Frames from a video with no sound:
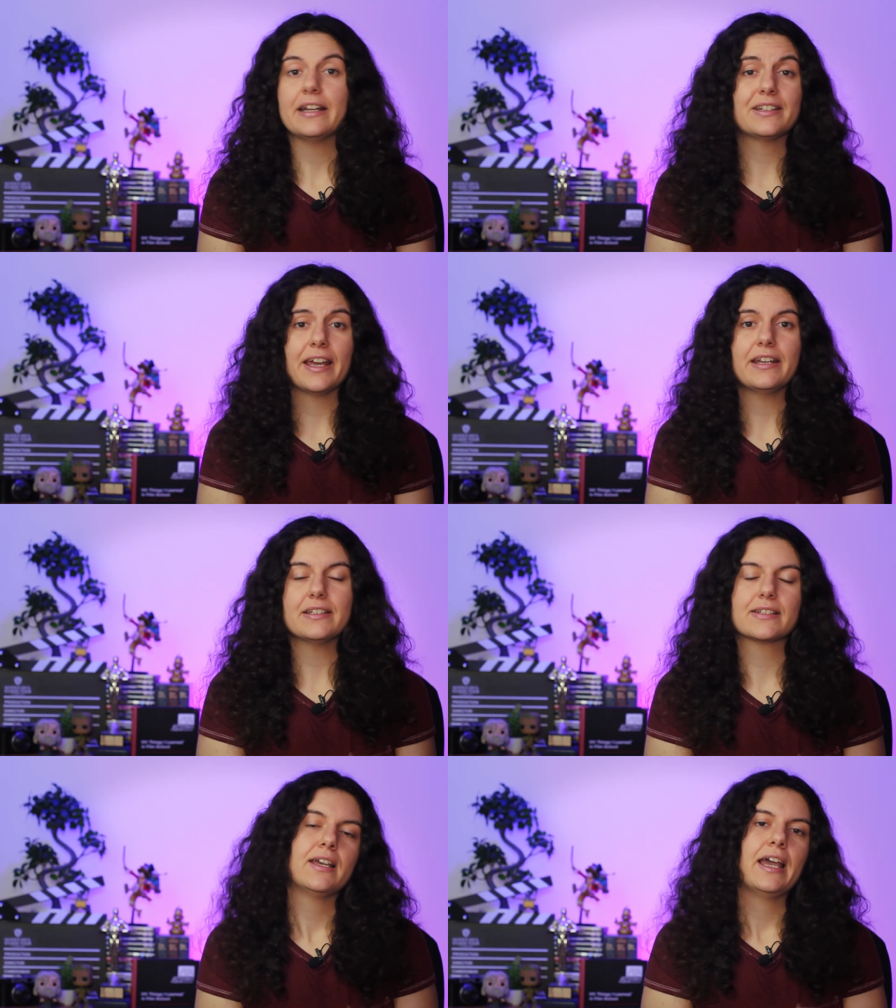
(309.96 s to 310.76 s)

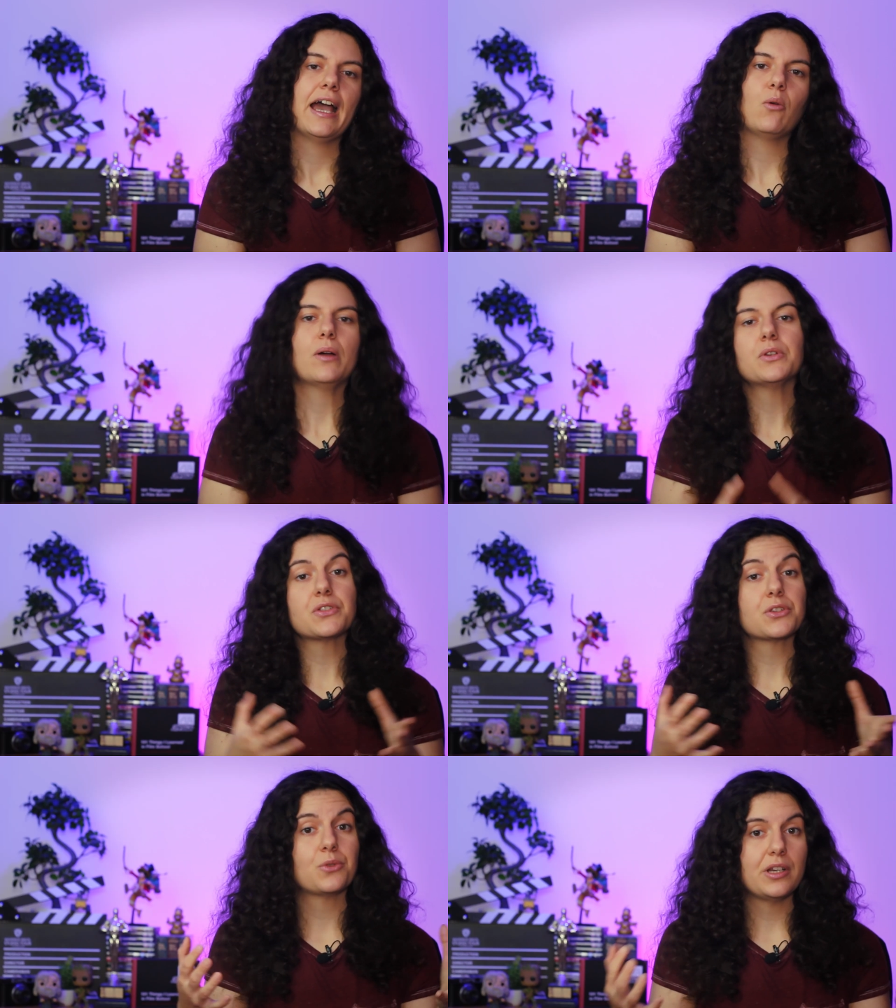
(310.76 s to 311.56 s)
tennis. However,
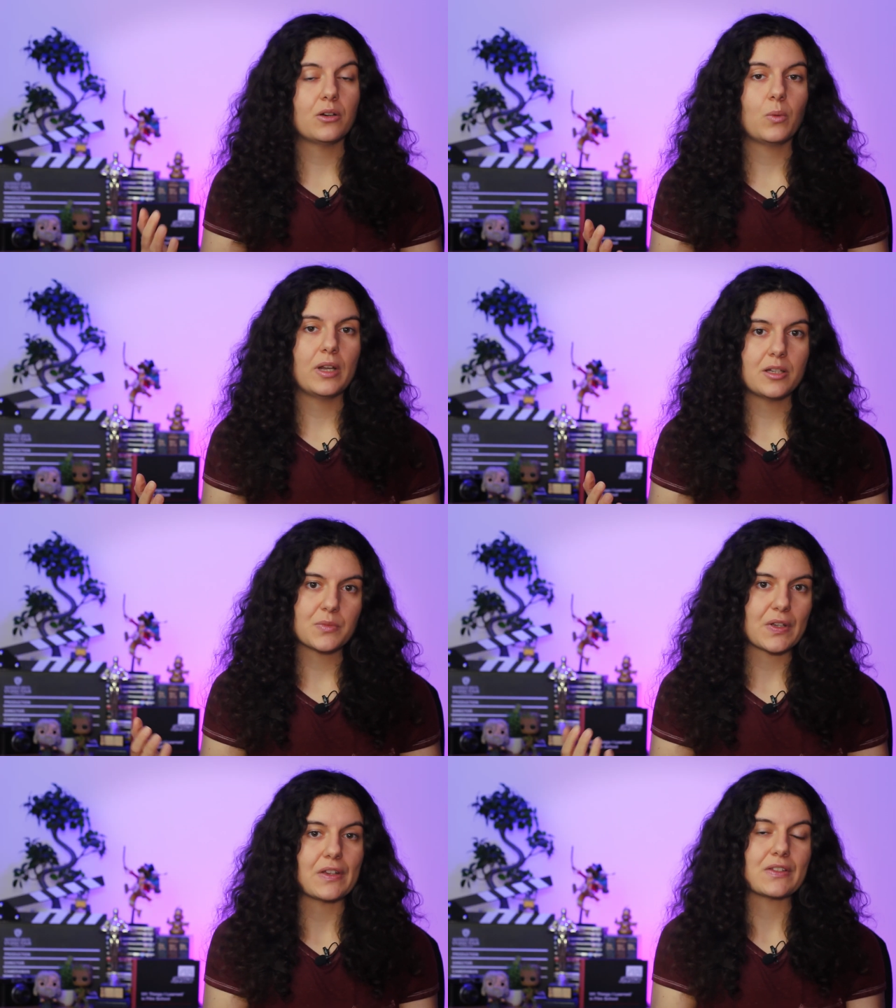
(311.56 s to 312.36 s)
Serena
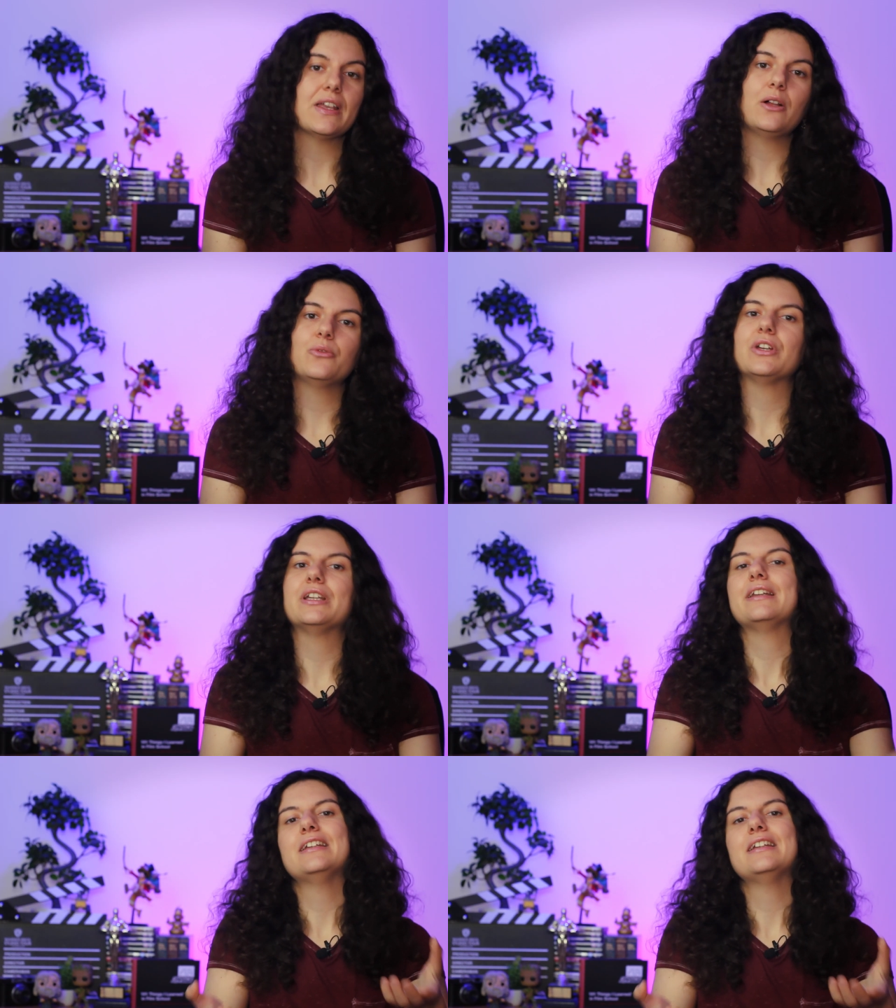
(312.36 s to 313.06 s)
Williams herself in an